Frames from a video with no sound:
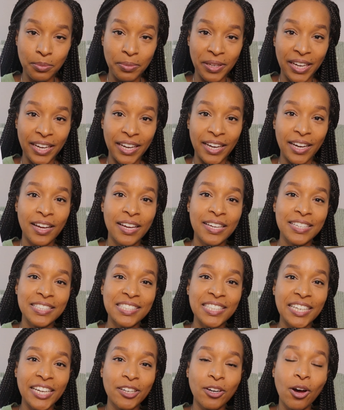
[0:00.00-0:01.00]
to be
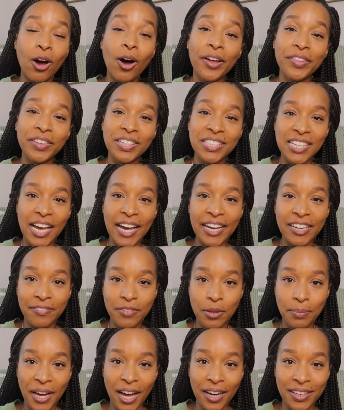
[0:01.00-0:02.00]
seen on the side
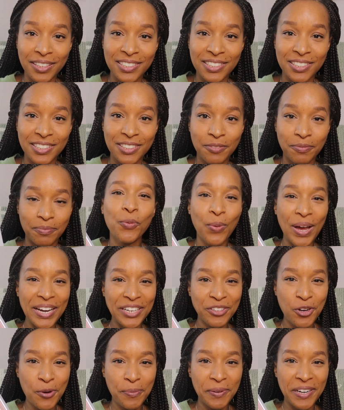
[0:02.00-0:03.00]
of the box.
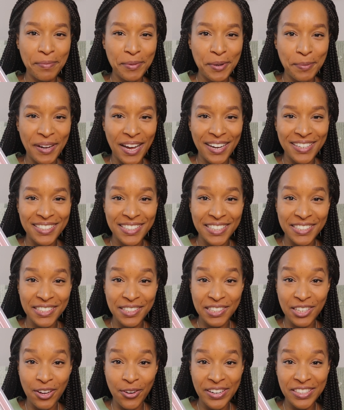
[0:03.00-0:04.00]
When you open up your box,
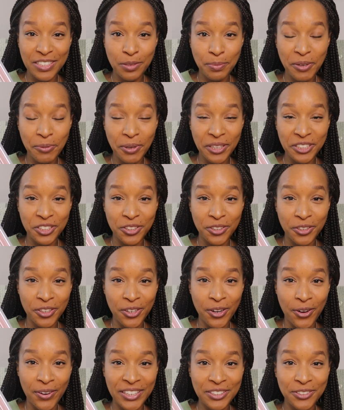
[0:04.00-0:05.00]
this is going to be what
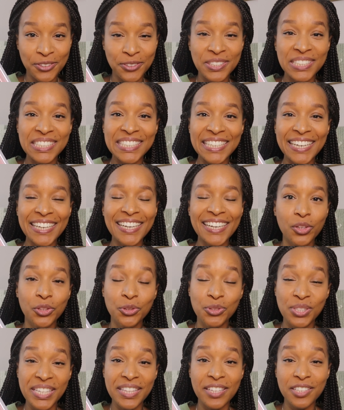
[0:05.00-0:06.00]
you're going to see.
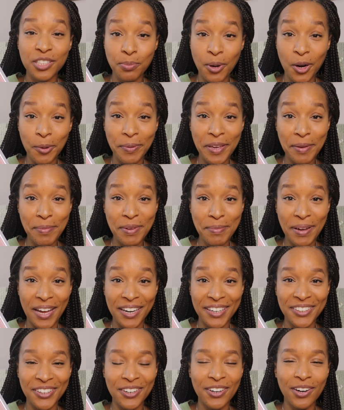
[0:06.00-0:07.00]
You see the Smart Baby
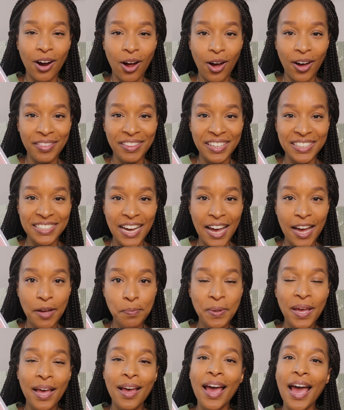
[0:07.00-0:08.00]
Monitor on the
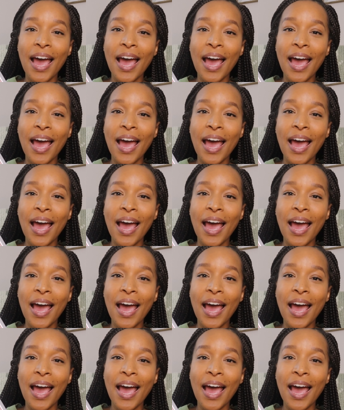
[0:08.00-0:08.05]
top,